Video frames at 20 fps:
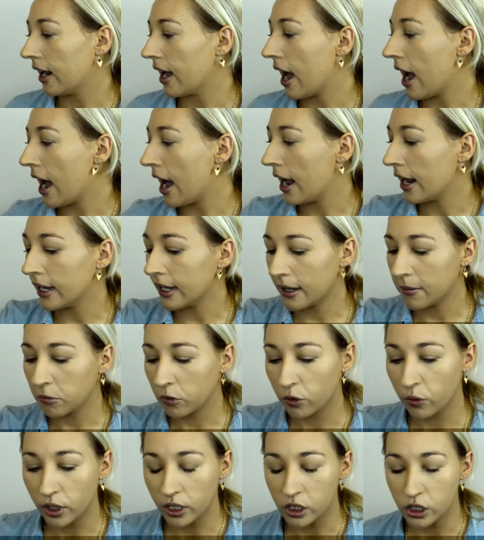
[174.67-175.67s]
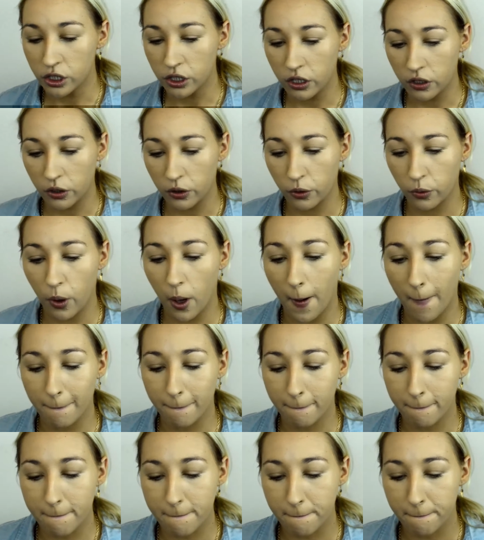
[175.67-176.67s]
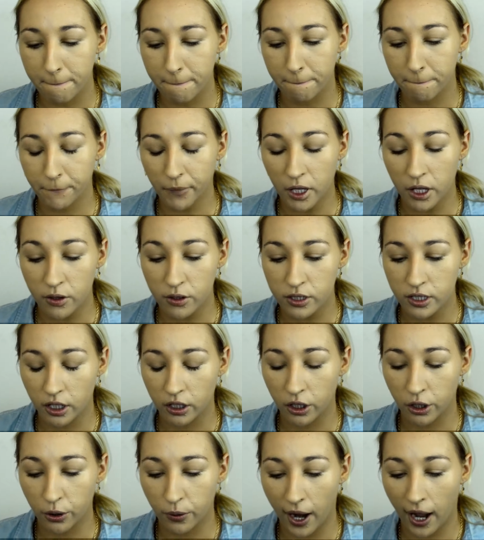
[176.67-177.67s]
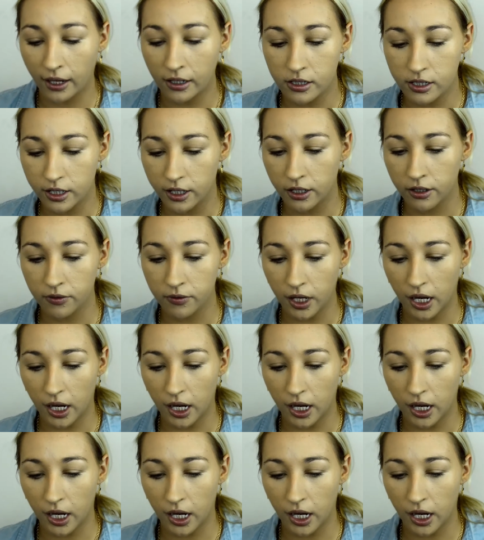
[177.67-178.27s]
I am going to use a corrector.